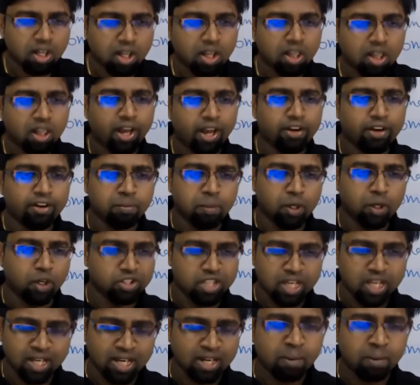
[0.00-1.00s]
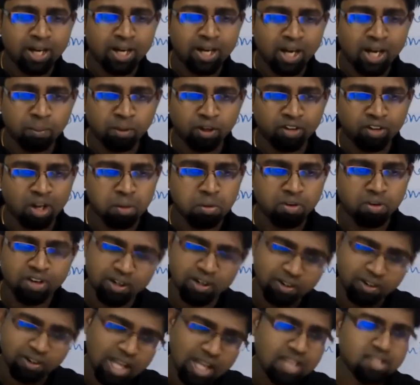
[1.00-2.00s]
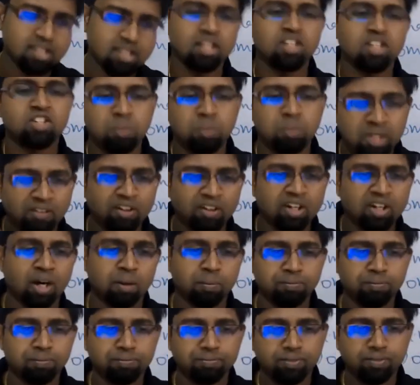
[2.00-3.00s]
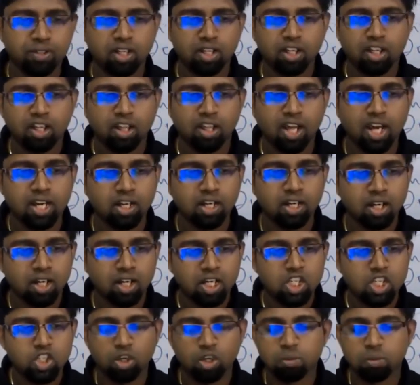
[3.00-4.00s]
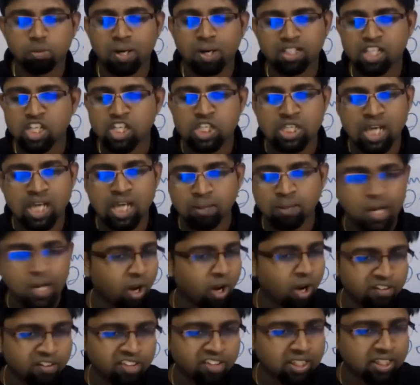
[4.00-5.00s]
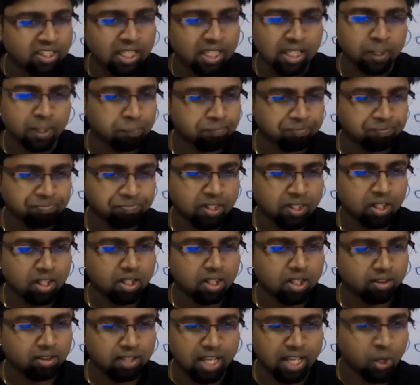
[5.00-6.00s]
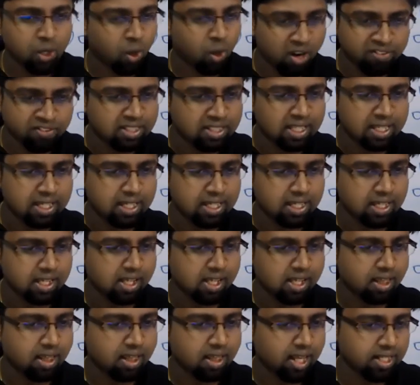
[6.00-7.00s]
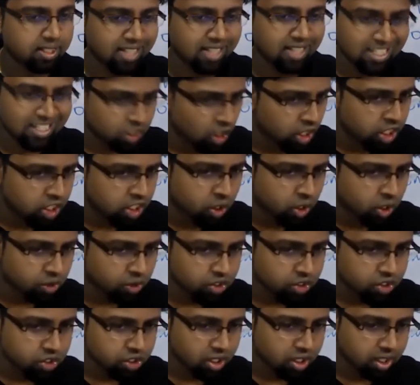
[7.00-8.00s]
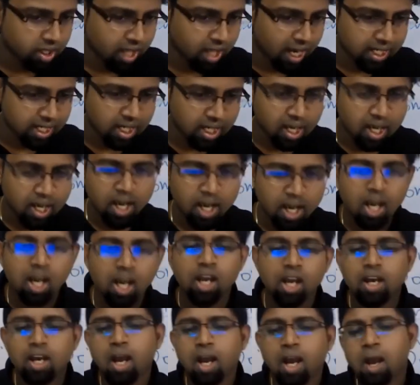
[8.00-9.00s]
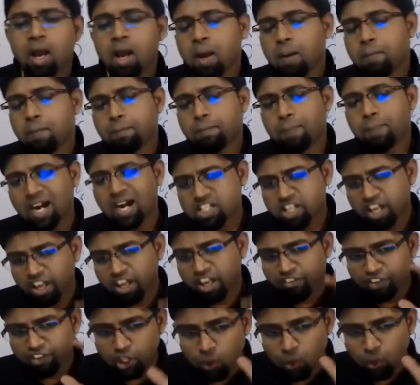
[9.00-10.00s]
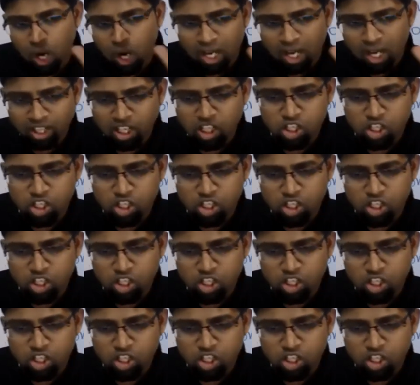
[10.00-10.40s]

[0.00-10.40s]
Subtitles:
Right? Because they can come any number of times, whenever there is restreaming, they will come. Right? So by this time they know everything. They know everything, right? That's how it goes, right? But if you are a